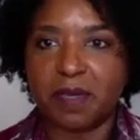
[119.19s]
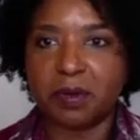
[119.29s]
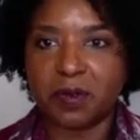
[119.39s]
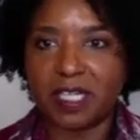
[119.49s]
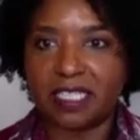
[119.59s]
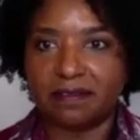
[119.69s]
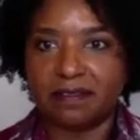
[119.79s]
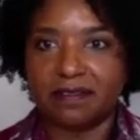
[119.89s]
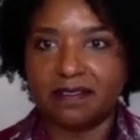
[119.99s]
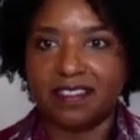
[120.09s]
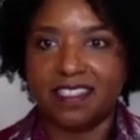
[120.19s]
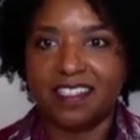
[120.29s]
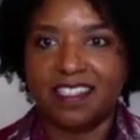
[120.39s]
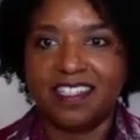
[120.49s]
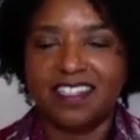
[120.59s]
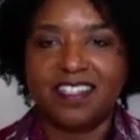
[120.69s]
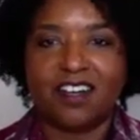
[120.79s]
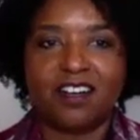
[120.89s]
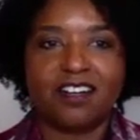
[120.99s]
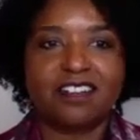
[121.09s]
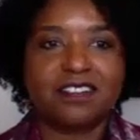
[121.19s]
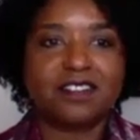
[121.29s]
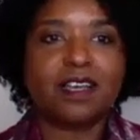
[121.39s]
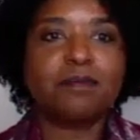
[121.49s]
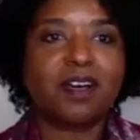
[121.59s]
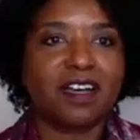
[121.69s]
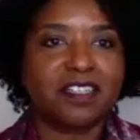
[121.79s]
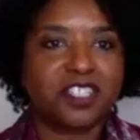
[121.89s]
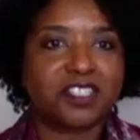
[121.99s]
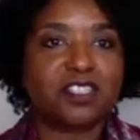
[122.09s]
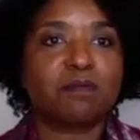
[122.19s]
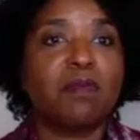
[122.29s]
memory. Our subconscious is